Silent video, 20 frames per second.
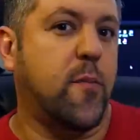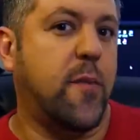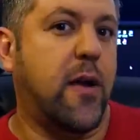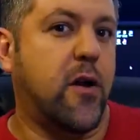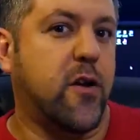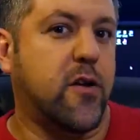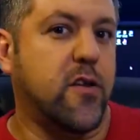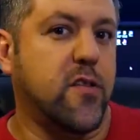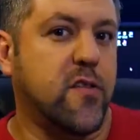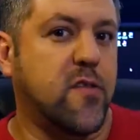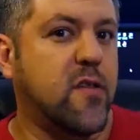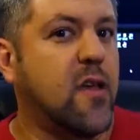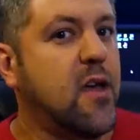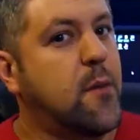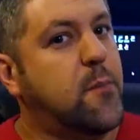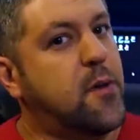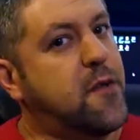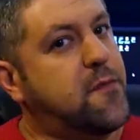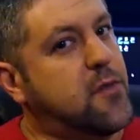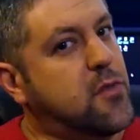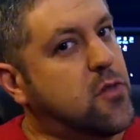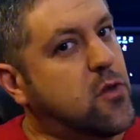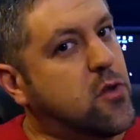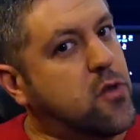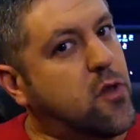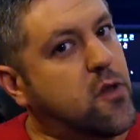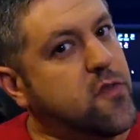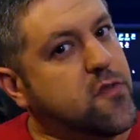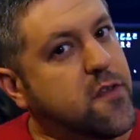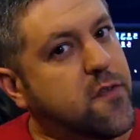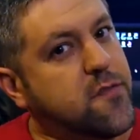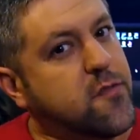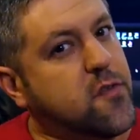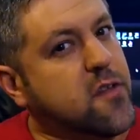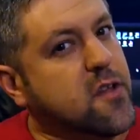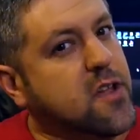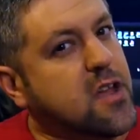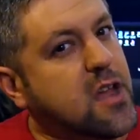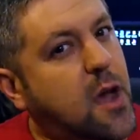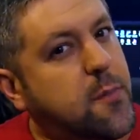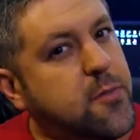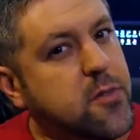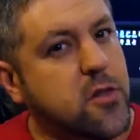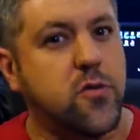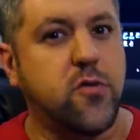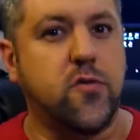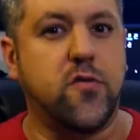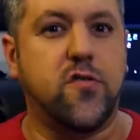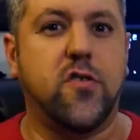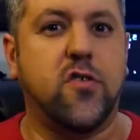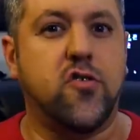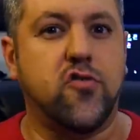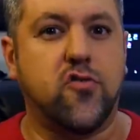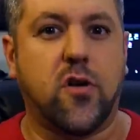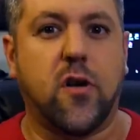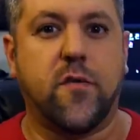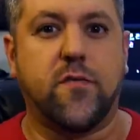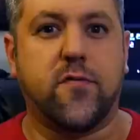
Americans, but if you look close enough, there's a couple of clues you can draw